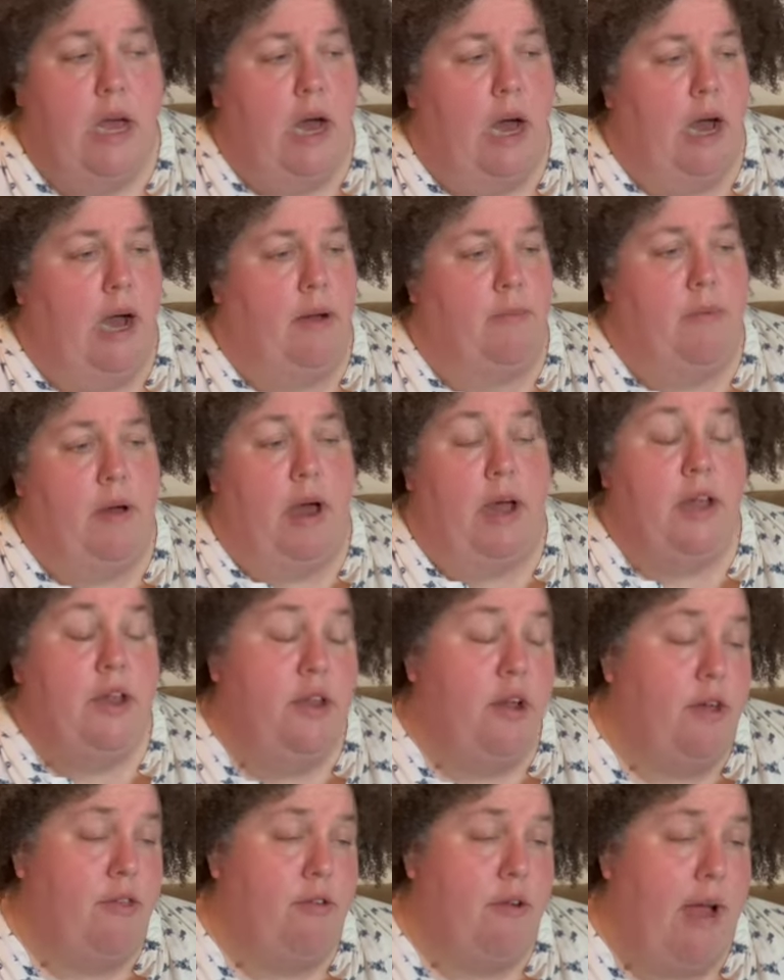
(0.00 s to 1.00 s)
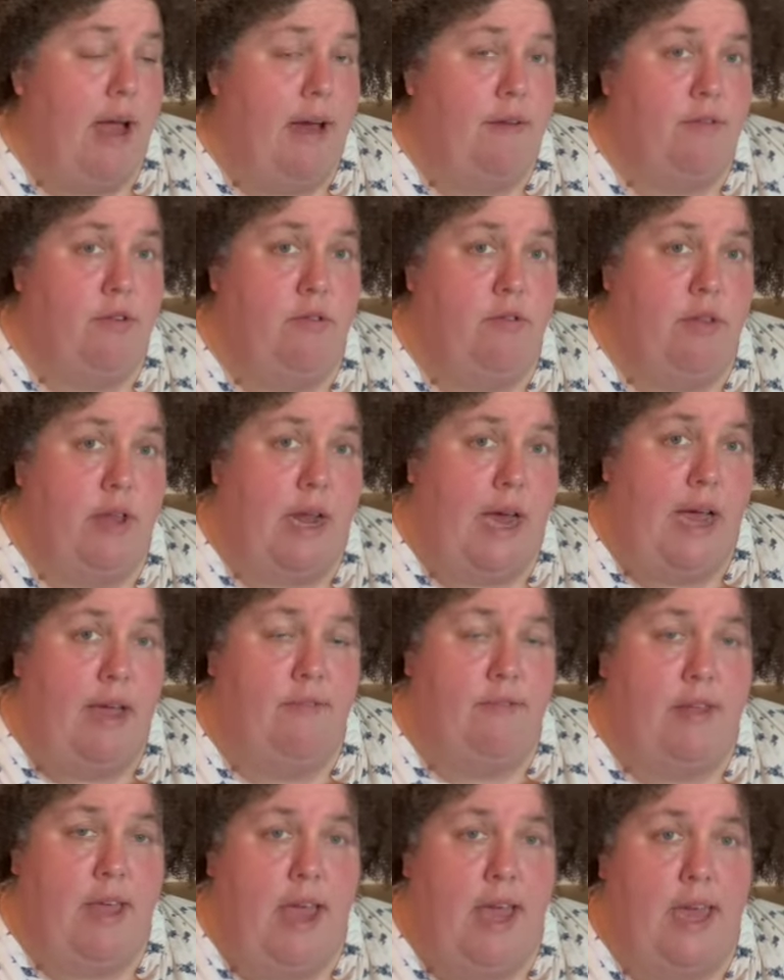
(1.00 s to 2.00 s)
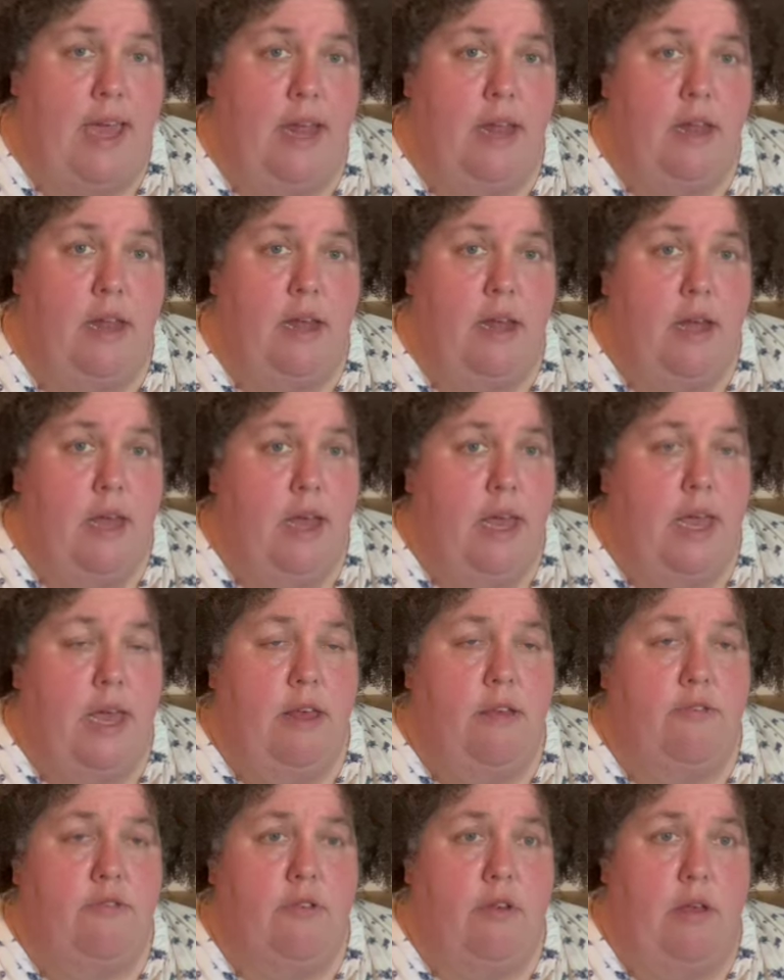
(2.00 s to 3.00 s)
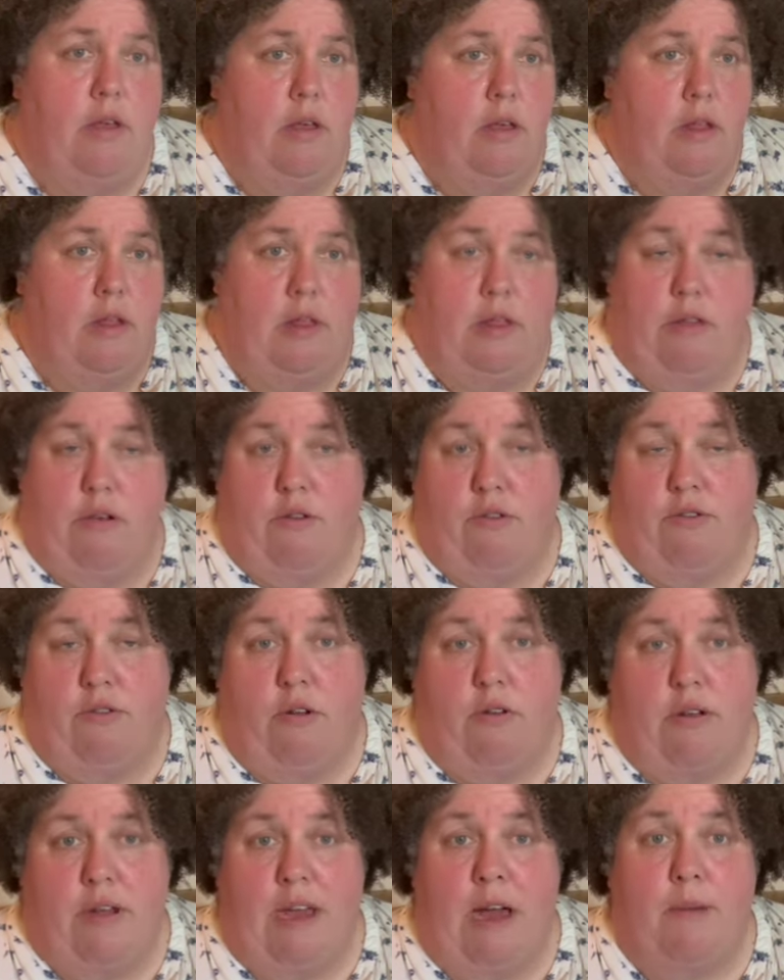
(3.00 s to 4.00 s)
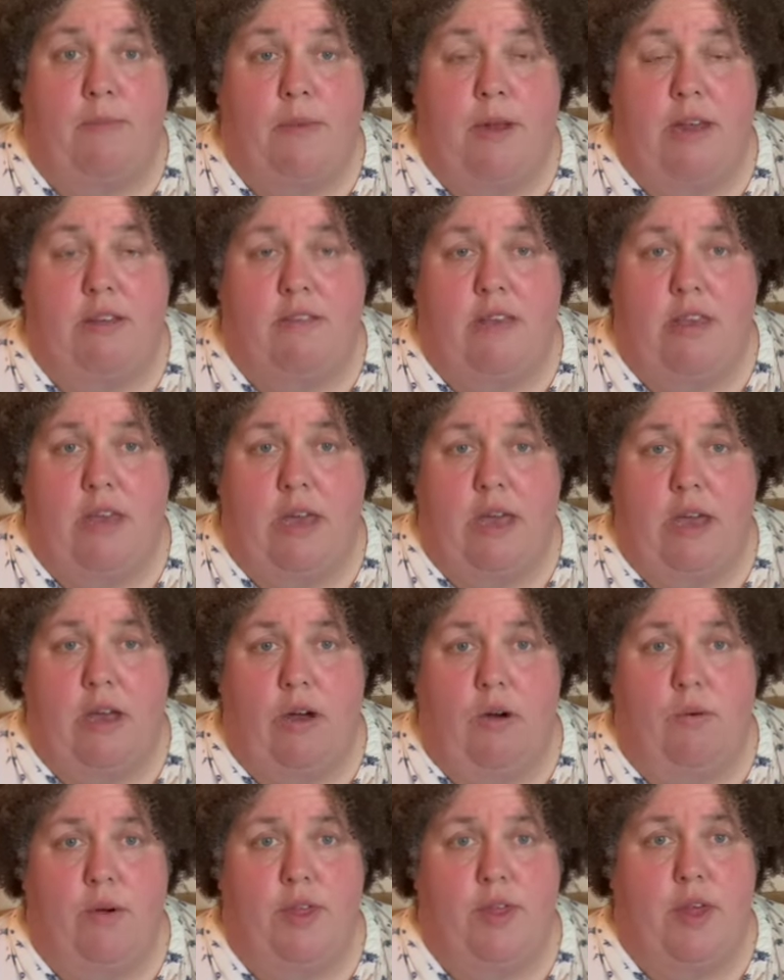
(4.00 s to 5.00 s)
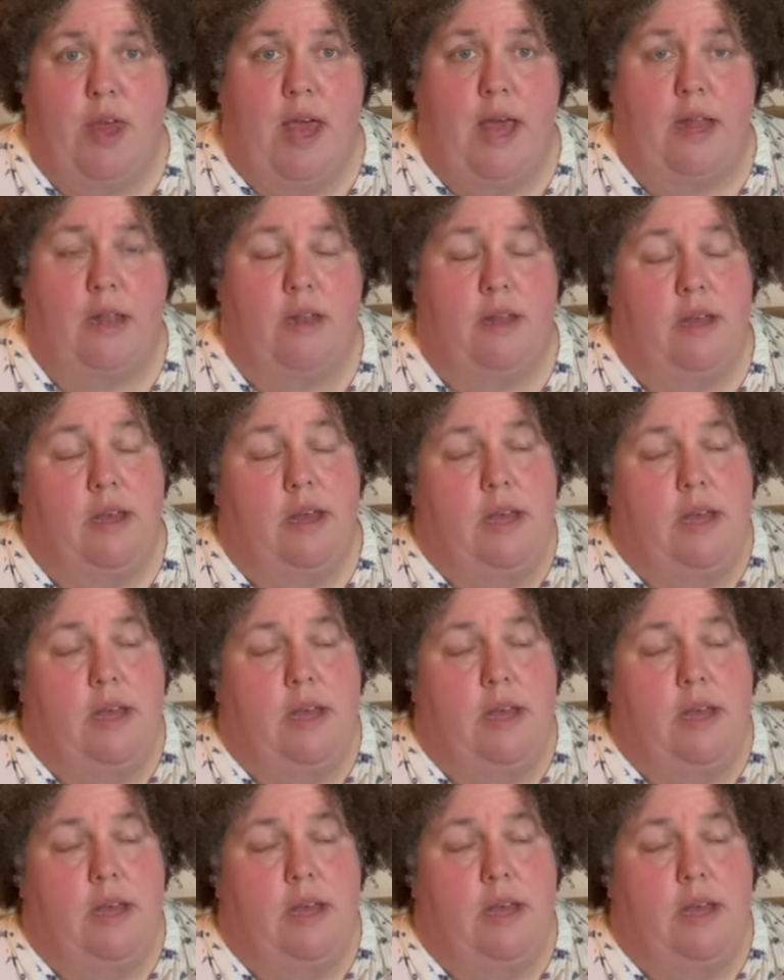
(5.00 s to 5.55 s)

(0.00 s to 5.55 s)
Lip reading: Another avenue that I've taken is there are certain companies that you can go with, and